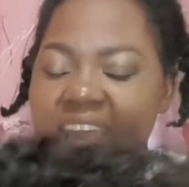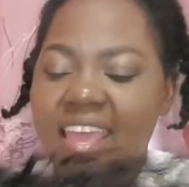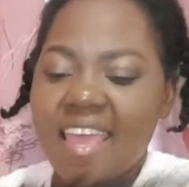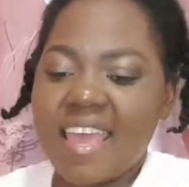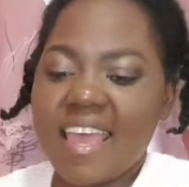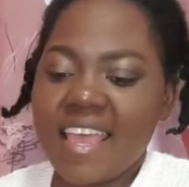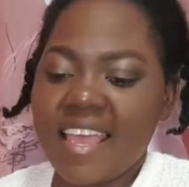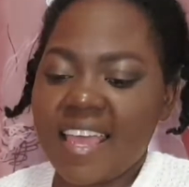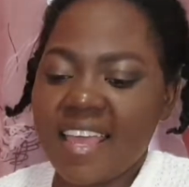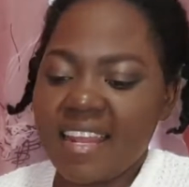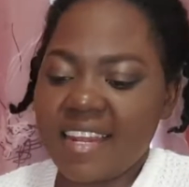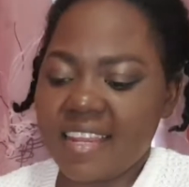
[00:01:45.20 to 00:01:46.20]

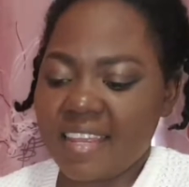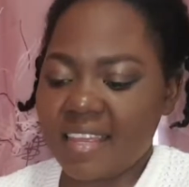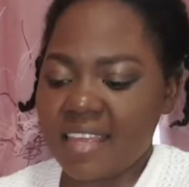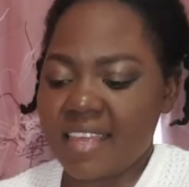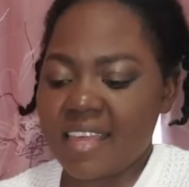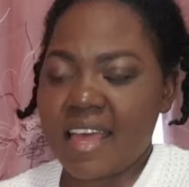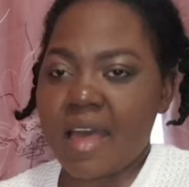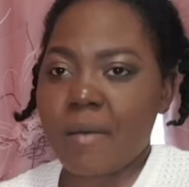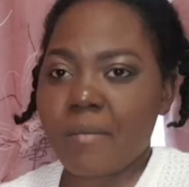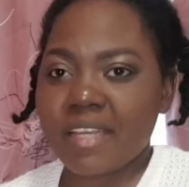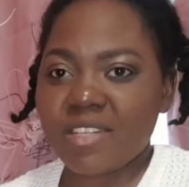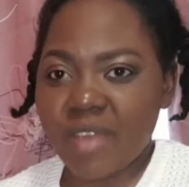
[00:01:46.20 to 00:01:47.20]
and I
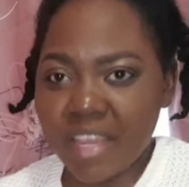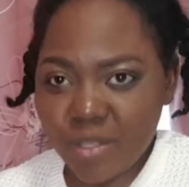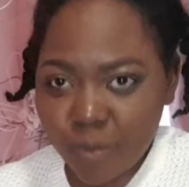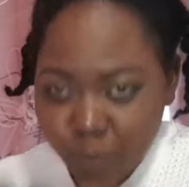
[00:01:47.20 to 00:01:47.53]
might try to